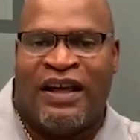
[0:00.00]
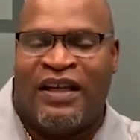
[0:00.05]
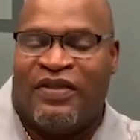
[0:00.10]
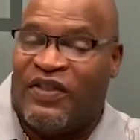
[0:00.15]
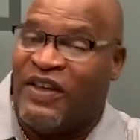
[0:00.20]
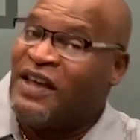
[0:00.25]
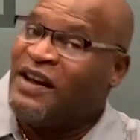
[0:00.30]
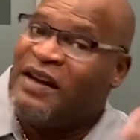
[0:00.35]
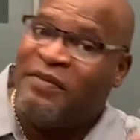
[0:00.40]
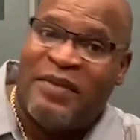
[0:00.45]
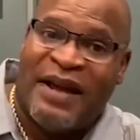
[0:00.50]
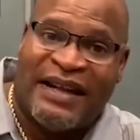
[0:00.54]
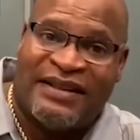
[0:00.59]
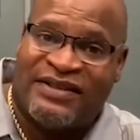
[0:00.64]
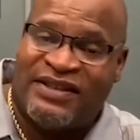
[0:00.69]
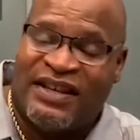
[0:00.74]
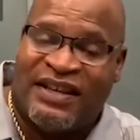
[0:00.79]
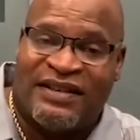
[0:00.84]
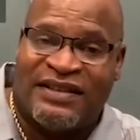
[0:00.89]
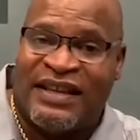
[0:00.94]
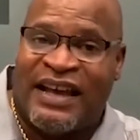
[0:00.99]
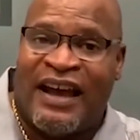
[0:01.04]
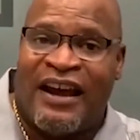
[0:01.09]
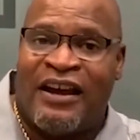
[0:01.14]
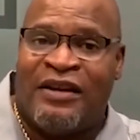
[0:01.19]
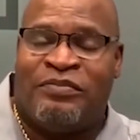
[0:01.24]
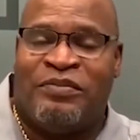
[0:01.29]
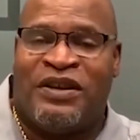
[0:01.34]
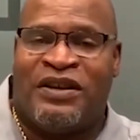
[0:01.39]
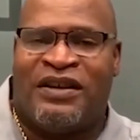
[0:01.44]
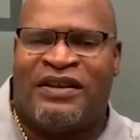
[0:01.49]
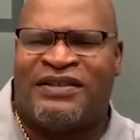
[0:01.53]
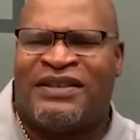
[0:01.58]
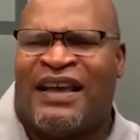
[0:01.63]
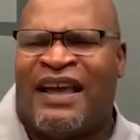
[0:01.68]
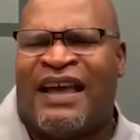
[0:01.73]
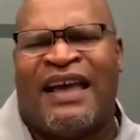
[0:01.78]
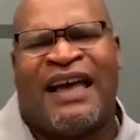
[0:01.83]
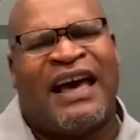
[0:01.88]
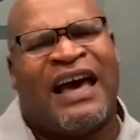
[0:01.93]
Then I'm not sick and tired, because
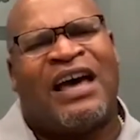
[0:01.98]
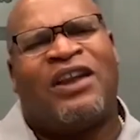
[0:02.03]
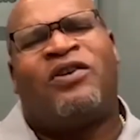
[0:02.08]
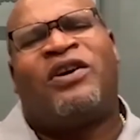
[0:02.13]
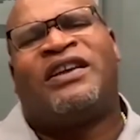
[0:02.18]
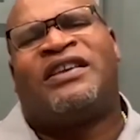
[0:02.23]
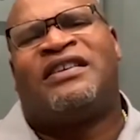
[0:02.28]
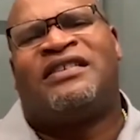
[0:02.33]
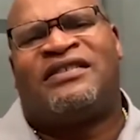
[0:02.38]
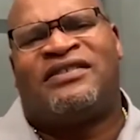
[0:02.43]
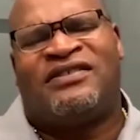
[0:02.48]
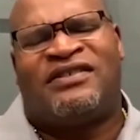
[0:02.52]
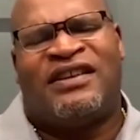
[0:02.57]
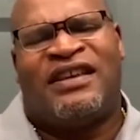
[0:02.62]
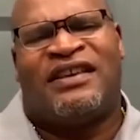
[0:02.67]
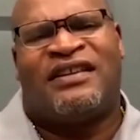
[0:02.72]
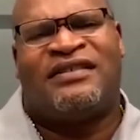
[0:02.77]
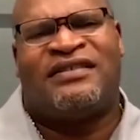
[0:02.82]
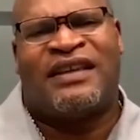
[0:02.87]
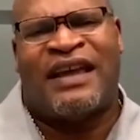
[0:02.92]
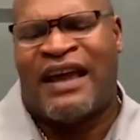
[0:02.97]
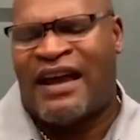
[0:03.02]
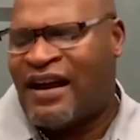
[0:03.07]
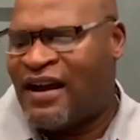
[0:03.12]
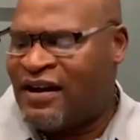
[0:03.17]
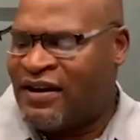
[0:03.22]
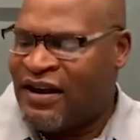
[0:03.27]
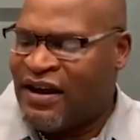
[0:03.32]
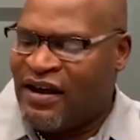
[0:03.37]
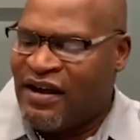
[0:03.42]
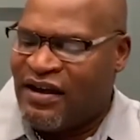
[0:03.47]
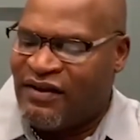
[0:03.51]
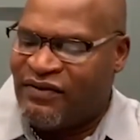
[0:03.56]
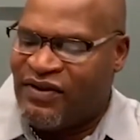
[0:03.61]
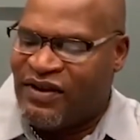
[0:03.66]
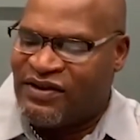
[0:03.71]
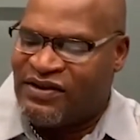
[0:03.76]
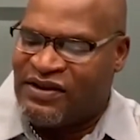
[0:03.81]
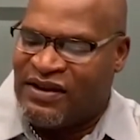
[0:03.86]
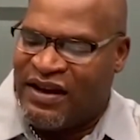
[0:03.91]
how do I get sick and tired of
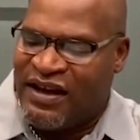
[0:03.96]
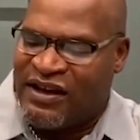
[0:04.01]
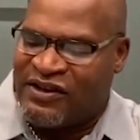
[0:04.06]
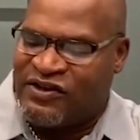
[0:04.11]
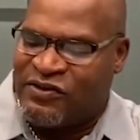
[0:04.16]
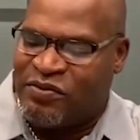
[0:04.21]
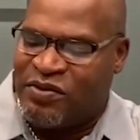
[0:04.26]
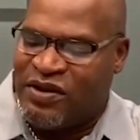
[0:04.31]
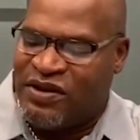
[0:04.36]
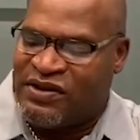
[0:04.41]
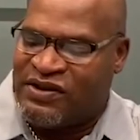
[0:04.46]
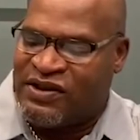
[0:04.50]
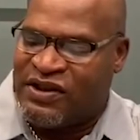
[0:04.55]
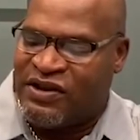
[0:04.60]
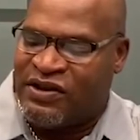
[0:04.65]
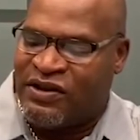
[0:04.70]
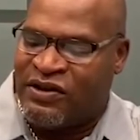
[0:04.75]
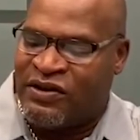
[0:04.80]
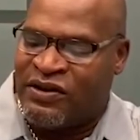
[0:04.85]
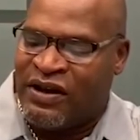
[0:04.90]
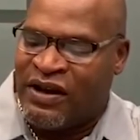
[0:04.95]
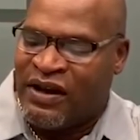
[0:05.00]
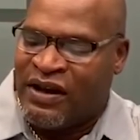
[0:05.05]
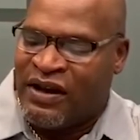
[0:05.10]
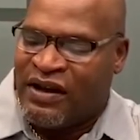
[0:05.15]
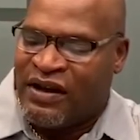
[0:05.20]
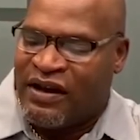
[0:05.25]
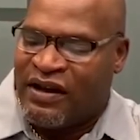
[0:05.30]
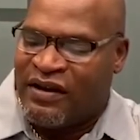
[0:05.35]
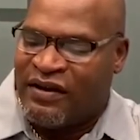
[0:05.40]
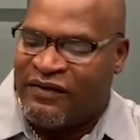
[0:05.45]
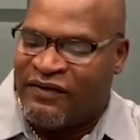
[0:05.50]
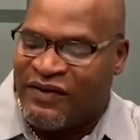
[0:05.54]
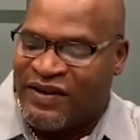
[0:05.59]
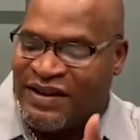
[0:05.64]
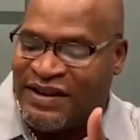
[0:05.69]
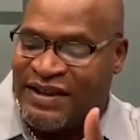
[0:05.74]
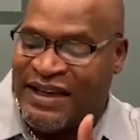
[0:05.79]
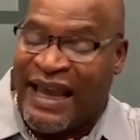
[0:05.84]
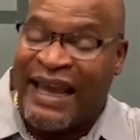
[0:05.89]
this next piece here
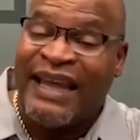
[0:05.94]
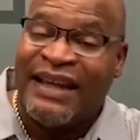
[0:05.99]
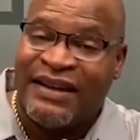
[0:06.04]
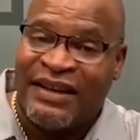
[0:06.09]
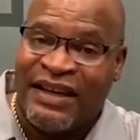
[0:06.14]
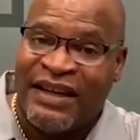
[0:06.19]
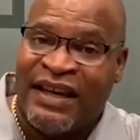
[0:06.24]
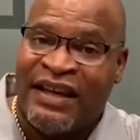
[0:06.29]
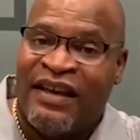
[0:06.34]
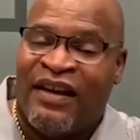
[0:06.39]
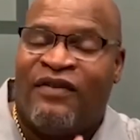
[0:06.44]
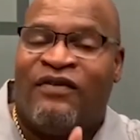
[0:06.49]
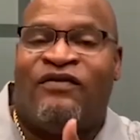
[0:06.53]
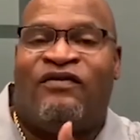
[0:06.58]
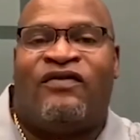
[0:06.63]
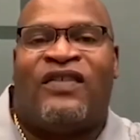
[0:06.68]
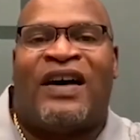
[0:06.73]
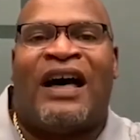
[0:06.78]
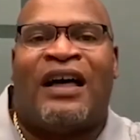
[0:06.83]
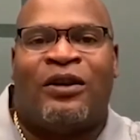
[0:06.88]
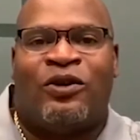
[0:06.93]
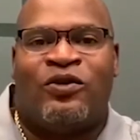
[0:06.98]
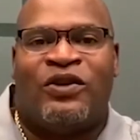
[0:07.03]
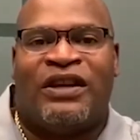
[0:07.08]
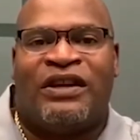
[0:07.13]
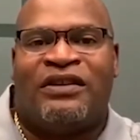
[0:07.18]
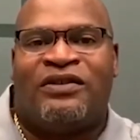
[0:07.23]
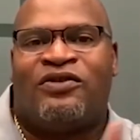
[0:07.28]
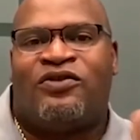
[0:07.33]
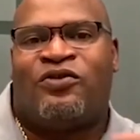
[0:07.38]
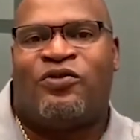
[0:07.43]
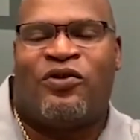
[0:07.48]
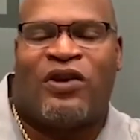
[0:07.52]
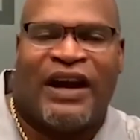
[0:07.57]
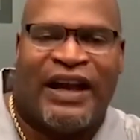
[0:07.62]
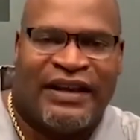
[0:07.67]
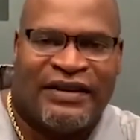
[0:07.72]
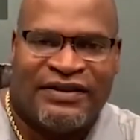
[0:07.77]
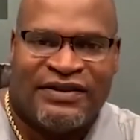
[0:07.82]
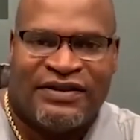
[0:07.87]
of daily following
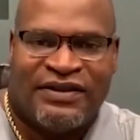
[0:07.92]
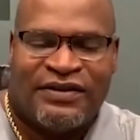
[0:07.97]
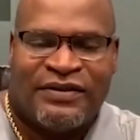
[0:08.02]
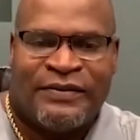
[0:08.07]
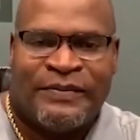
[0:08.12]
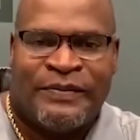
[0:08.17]
Christ?